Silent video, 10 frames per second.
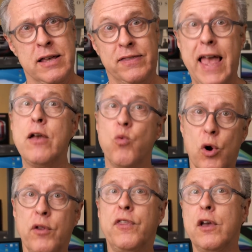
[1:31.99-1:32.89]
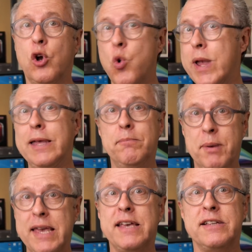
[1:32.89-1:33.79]
They were the queen
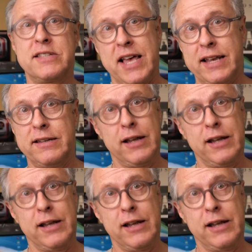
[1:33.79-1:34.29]
bees that